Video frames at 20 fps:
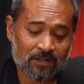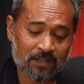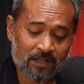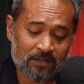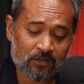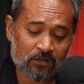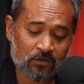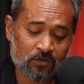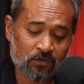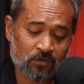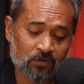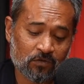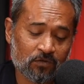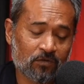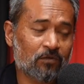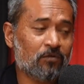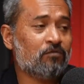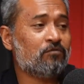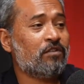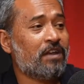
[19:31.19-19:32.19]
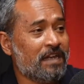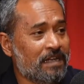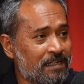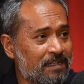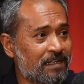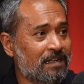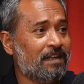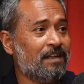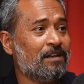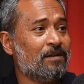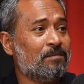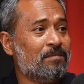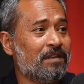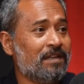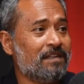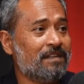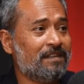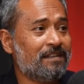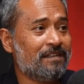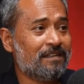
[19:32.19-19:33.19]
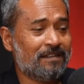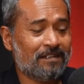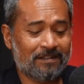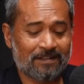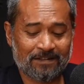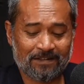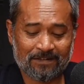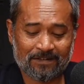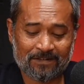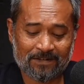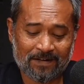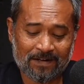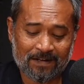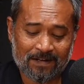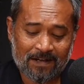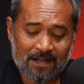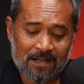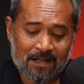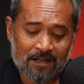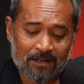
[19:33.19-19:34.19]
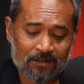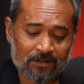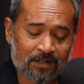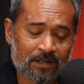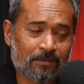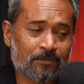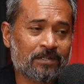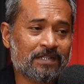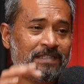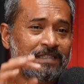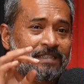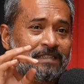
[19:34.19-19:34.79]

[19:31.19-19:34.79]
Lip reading: You reined it in a bit, right? Because